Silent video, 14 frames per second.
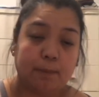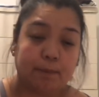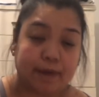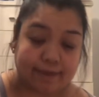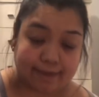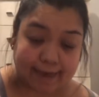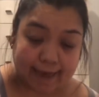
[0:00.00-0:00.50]

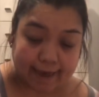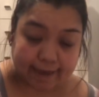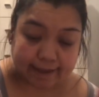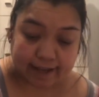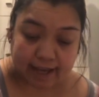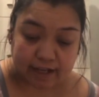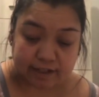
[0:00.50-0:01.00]
but
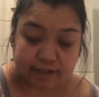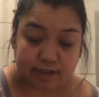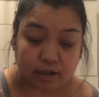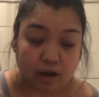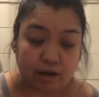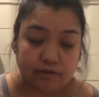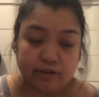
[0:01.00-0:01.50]
then I
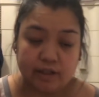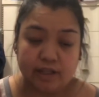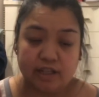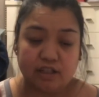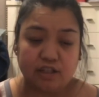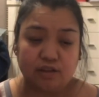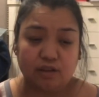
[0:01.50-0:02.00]
discovered
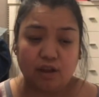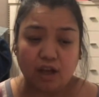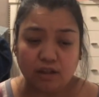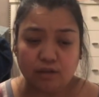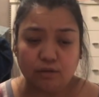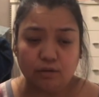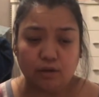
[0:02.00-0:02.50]
this not too